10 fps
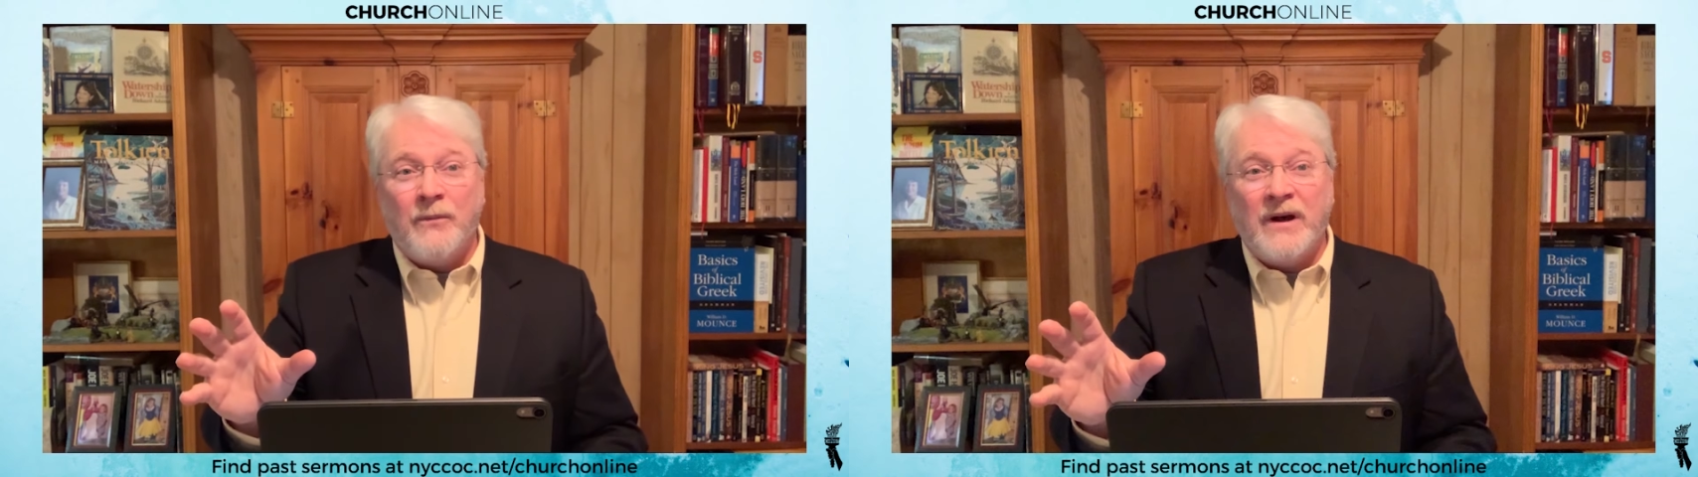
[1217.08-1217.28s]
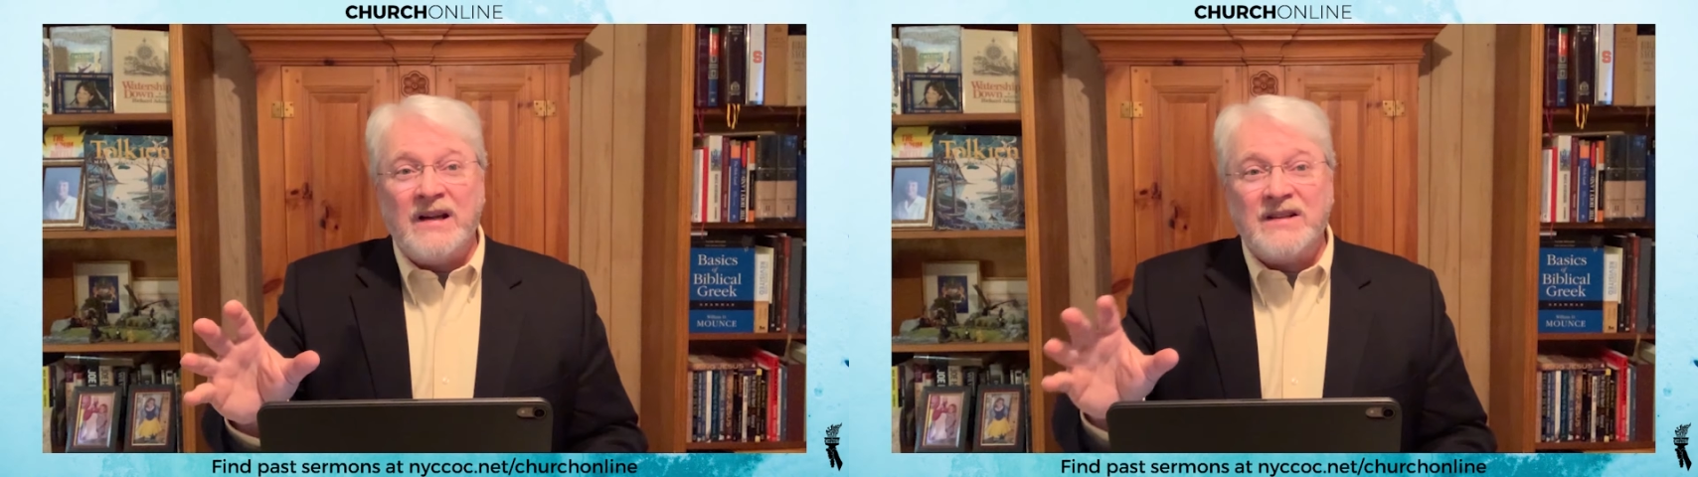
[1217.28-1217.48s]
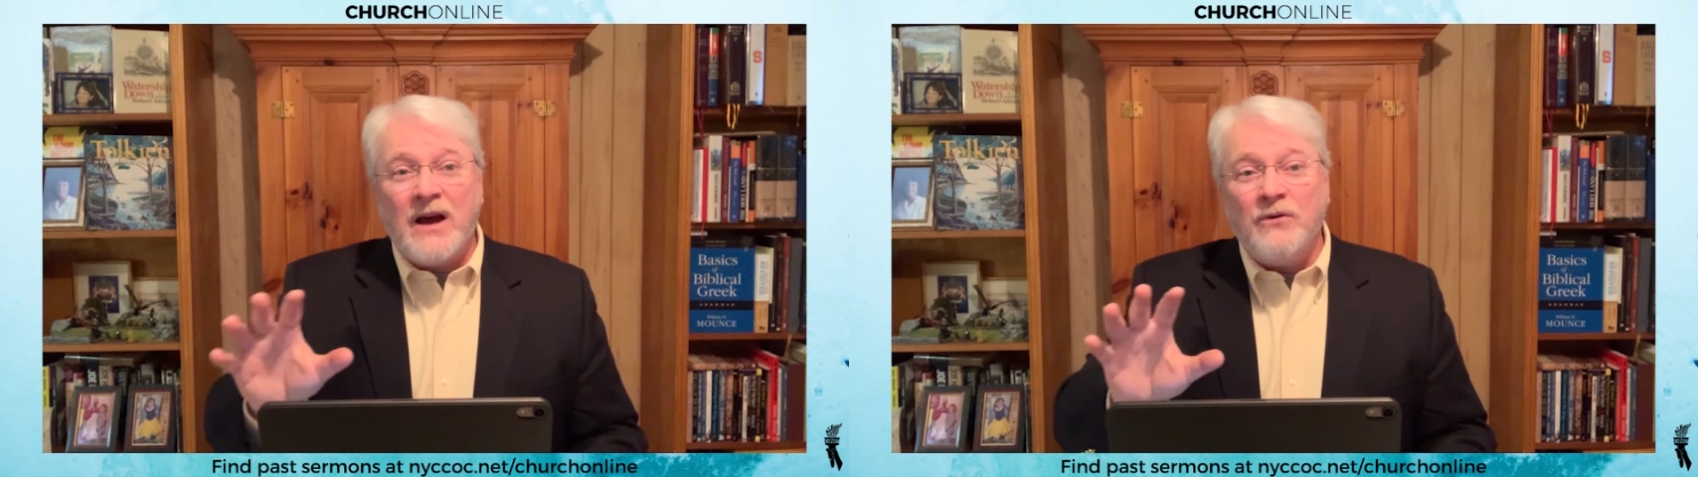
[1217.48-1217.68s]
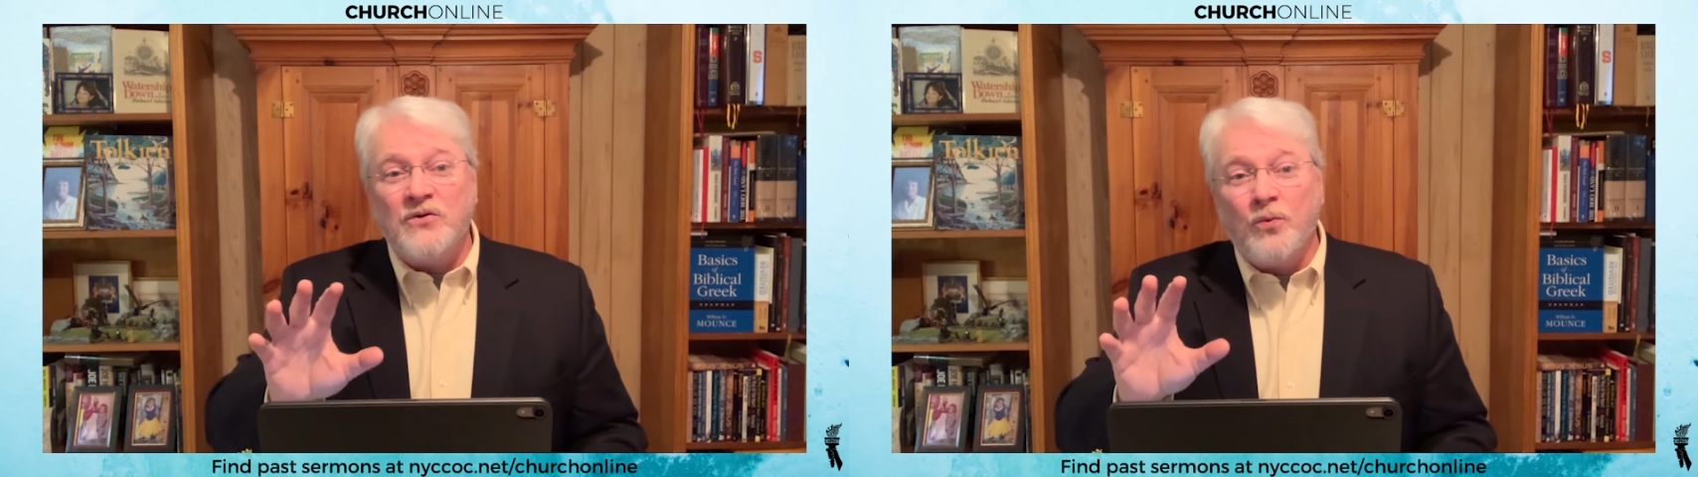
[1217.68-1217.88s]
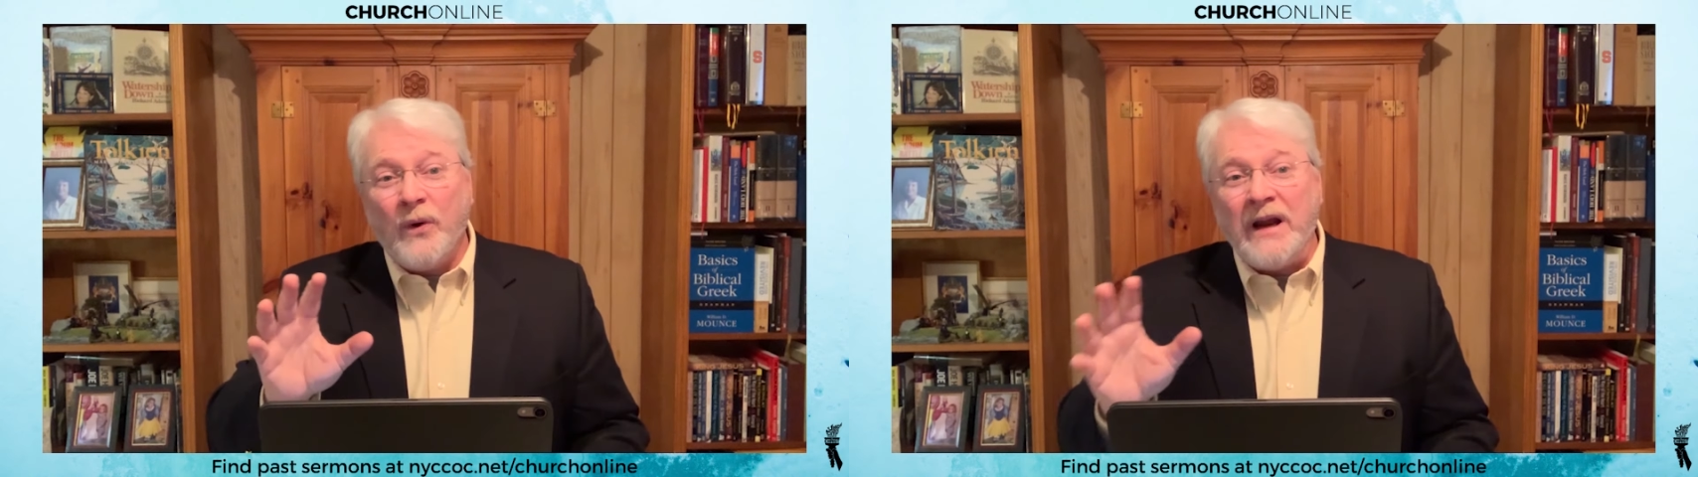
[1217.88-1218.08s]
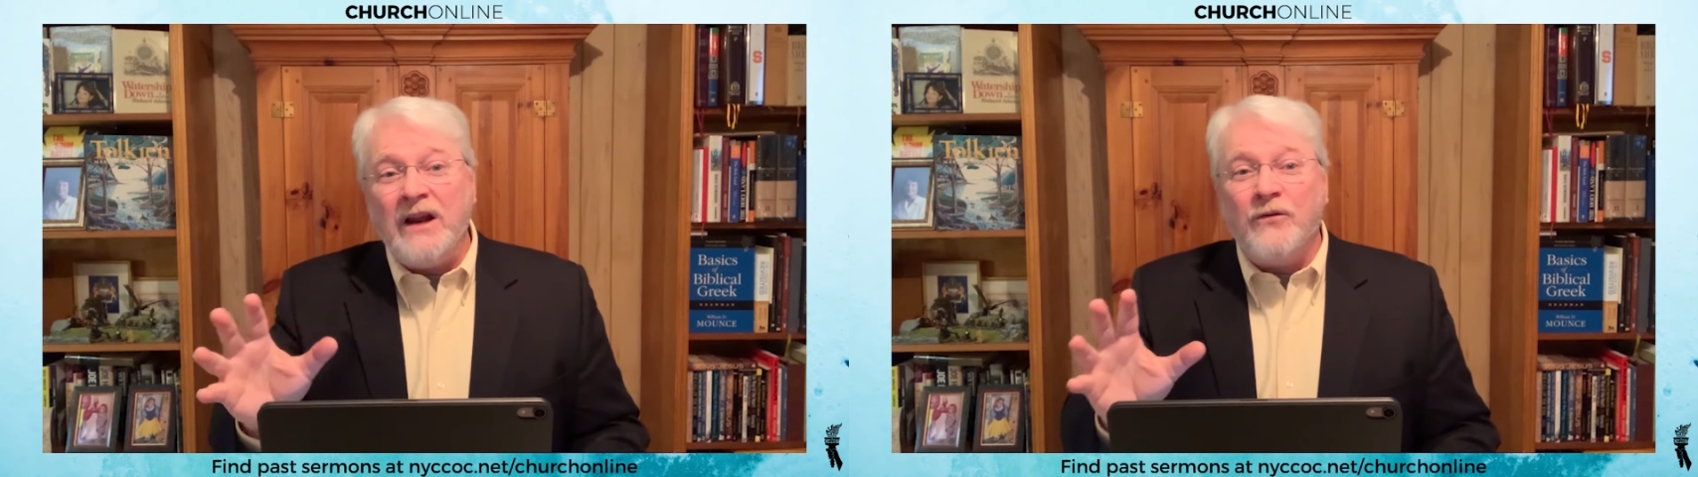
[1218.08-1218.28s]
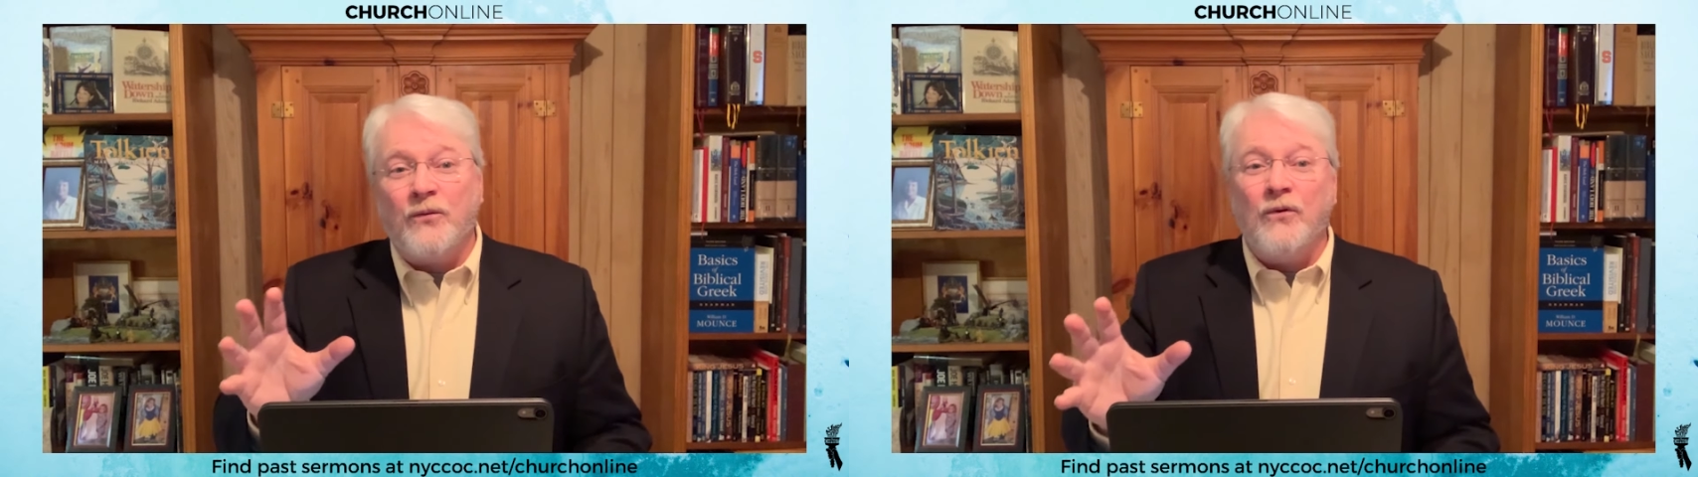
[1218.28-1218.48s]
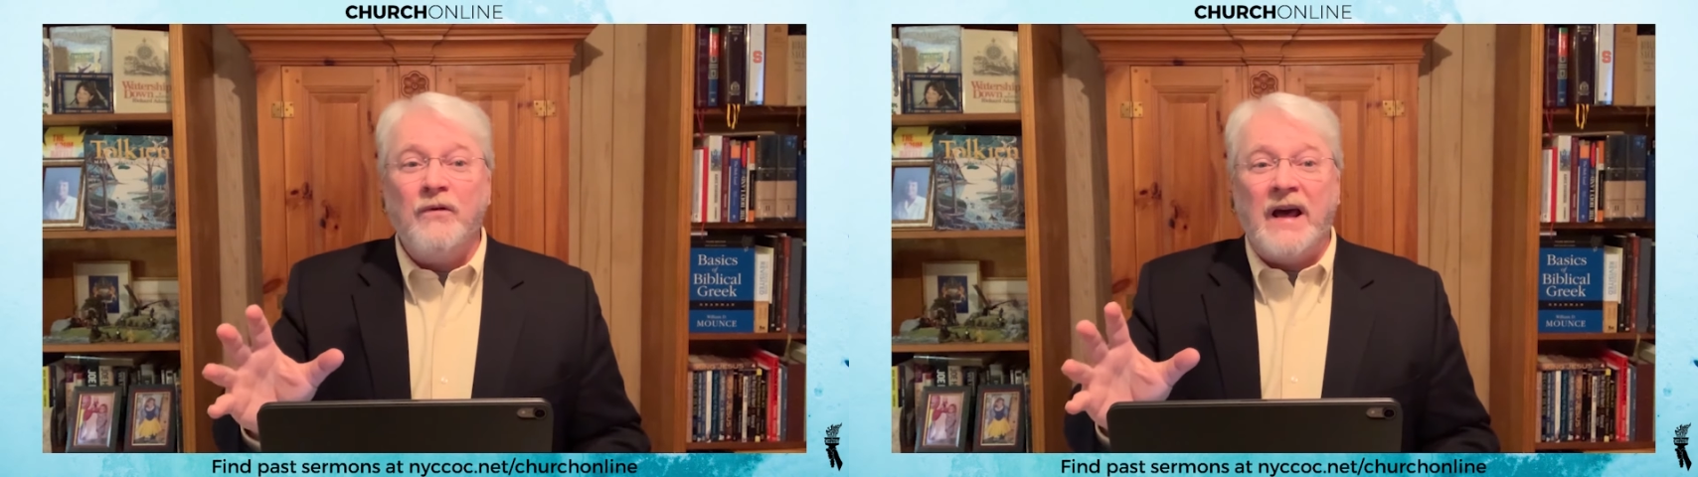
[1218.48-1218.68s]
But as I was reading through